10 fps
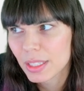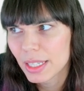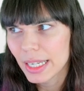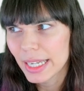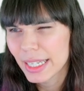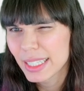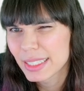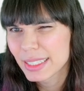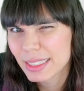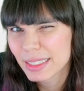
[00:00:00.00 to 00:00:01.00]

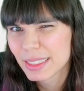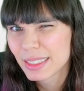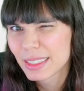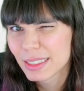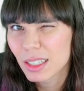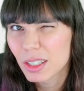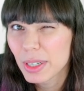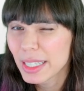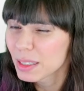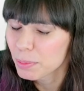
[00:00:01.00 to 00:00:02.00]
and
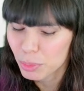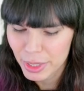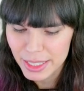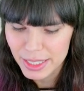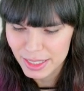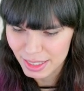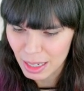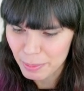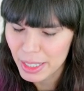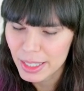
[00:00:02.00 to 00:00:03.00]
so it's a bridge
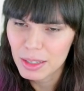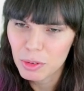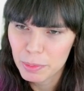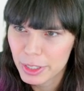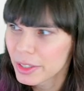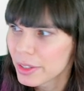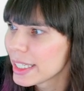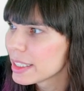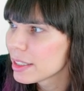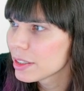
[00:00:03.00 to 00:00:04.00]
topic that will bring you
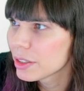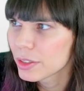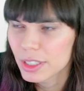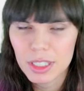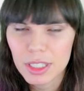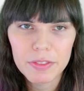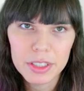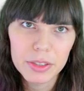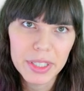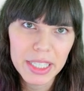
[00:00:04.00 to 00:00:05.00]
into the stuff you're
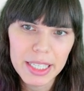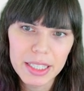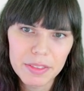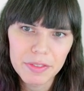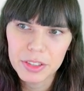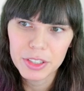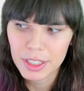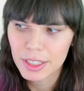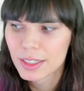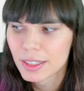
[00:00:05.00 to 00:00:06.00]
doing in the
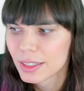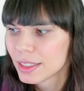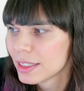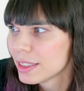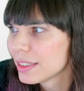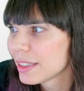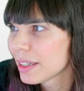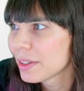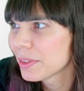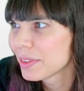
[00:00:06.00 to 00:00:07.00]
future.
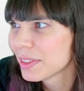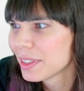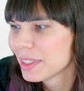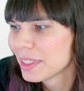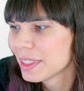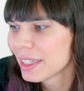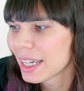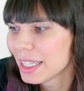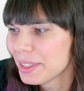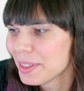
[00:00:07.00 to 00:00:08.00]
So
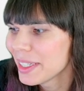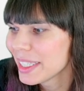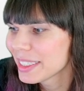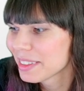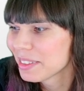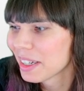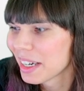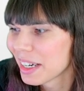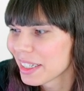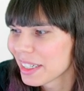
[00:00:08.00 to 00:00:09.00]
Unity is
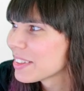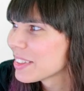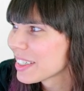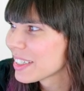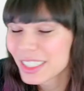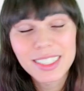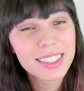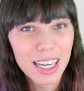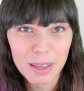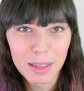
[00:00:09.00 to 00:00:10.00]
not evil, it's just
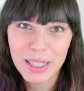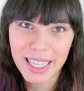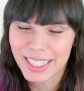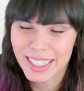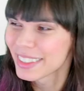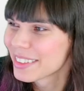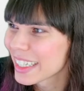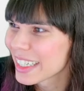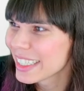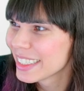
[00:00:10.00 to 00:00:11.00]
complicated,
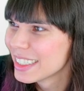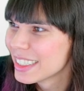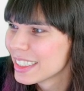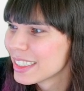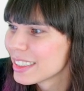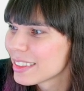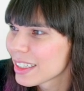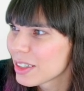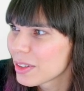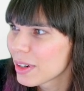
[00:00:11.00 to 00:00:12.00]
right?
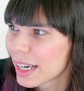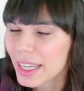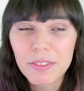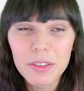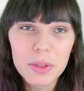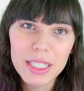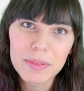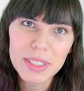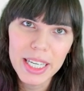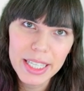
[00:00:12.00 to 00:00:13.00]
So if you end
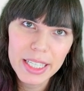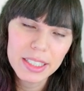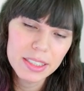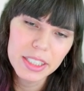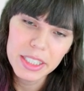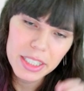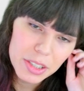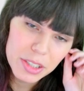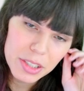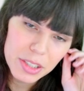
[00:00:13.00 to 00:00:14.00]
up taking
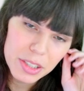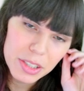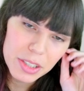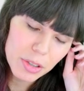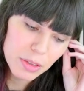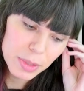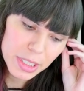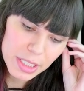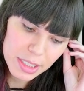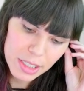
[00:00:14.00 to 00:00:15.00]
GD205,
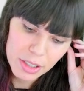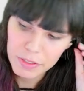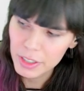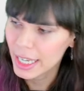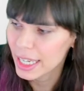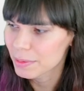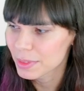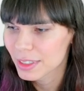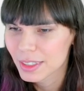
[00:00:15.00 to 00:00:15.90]
which is code for games,